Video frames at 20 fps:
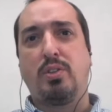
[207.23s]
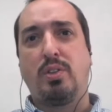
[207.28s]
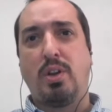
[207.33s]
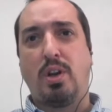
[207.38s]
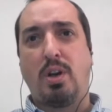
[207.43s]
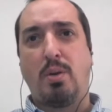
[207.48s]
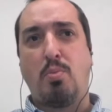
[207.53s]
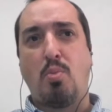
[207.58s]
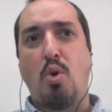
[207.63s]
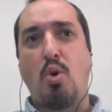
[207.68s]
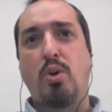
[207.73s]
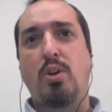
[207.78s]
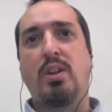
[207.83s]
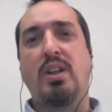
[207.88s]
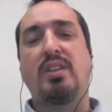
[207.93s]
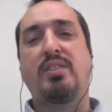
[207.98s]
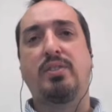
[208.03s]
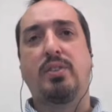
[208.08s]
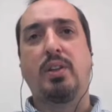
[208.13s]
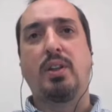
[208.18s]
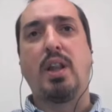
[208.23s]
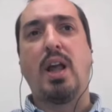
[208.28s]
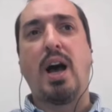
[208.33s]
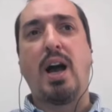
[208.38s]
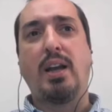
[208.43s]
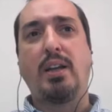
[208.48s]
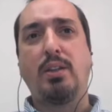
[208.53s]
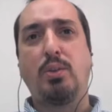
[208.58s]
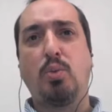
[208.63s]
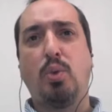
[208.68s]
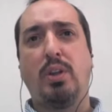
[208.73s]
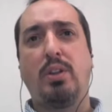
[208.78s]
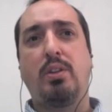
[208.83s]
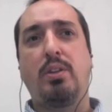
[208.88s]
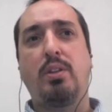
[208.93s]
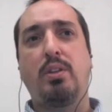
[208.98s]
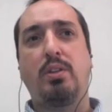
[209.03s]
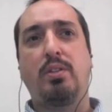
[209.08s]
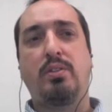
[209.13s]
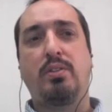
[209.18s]
they are more or less aligned with
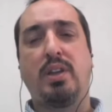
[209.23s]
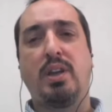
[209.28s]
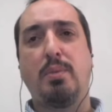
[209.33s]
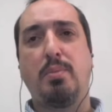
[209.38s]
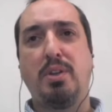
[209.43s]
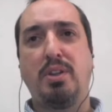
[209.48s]
the same